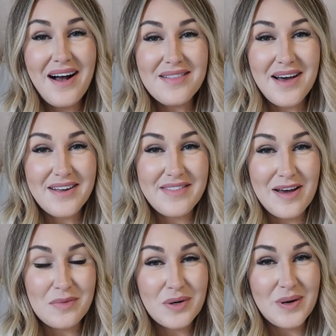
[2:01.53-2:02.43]
A lot of
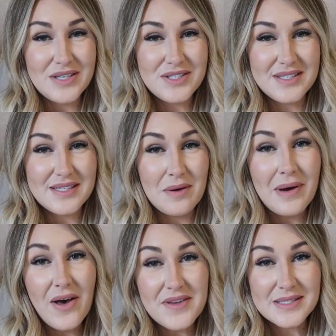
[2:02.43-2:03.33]
them were questions
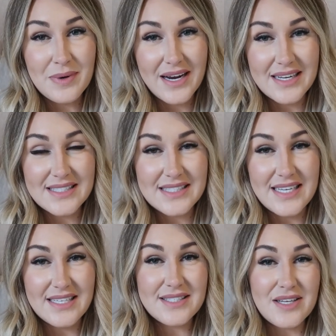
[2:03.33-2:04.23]
about this
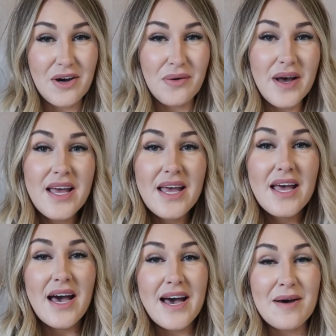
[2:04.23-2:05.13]
pregnancy so
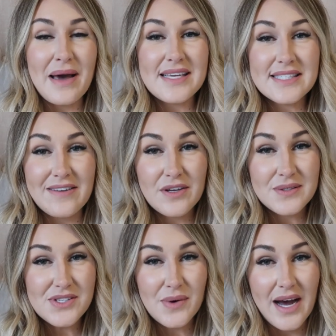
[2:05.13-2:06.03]
um, I saved
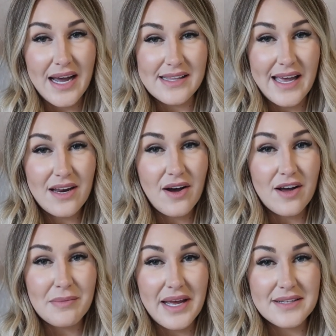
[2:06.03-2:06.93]
those to a highlight
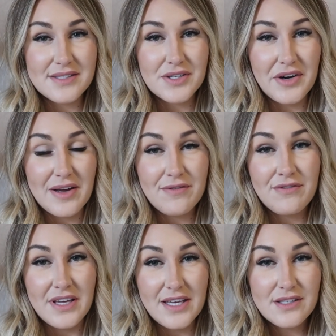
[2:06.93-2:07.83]
on my Instagram
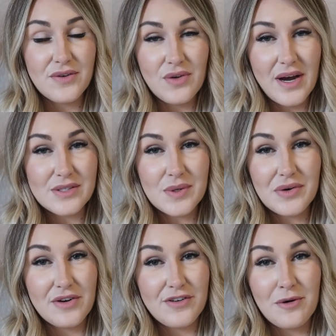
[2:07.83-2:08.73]
feed. So if you guys want to
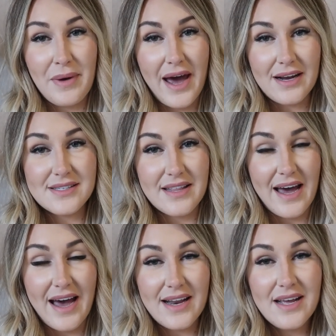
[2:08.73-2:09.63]
refer back to
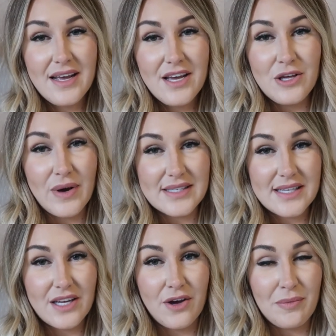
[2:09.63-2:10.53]
that, you guys
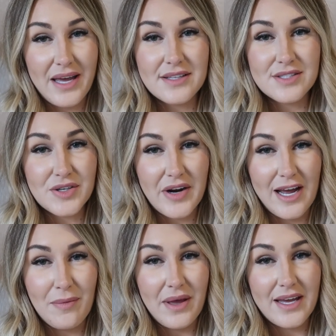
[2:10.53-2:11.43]
can go to my
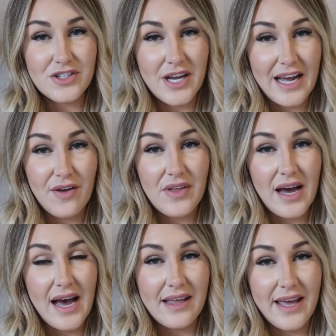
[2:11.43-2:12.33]
Instagram and check out
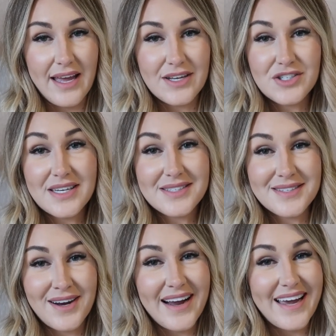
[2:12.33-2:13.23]
that highlight and
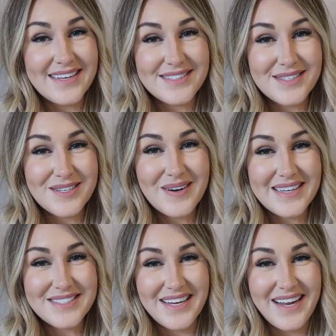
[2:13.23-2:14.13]
chances are I answered a
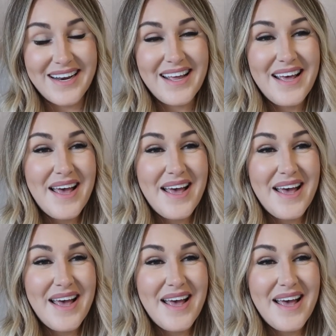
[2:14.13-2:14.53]
question.